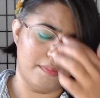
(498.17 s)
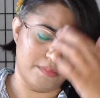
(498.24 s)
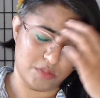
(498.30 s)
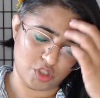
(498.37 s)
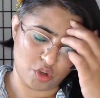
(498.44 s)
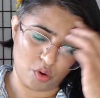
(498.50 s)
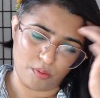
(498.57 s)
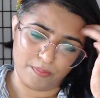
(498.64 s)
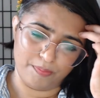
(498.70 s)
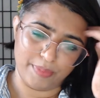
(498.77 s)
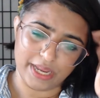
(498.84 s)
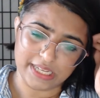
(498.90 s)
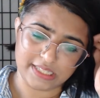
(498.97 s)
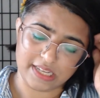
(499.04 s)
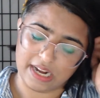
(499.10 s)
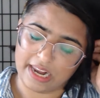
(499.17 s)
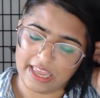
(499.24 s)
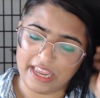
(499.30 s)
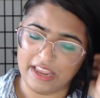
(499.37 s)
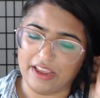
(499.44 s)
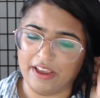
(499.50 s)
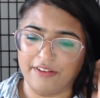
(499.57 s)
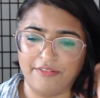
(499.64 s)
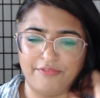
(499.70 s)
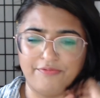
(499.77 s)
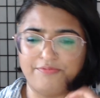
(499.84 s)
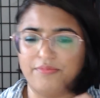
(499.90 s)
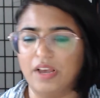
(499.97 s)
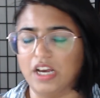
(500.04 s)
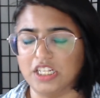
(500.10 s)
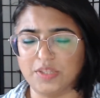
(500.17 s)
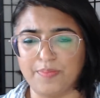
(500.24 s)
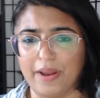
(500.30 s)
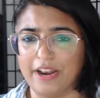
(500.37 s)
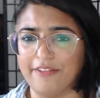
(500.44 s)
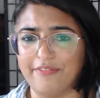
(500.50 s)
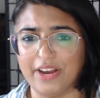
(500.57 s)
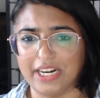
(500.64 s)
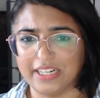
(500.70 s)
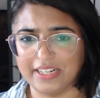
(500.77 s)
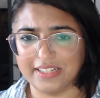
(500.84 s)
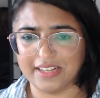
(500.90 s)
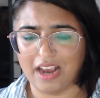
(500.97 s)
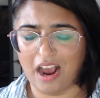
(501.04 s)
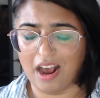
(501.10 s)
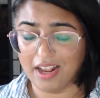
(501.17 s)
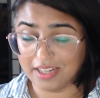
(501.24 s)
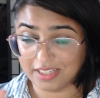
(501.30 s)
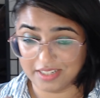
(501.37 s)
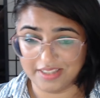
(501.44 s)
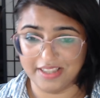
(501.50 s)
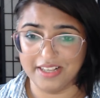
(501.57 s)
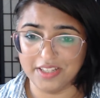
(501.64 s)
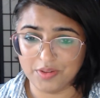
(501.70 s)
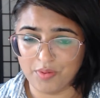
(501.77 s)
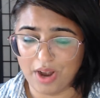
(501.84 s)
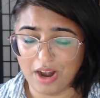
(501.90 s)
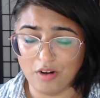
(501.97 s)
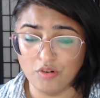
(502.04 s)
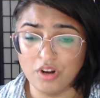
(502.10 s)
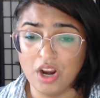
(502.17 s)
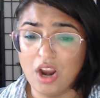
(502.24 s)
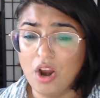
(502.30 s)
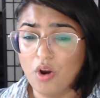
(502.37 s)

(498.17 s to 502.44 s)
So basically, if a spell effect is cast this round,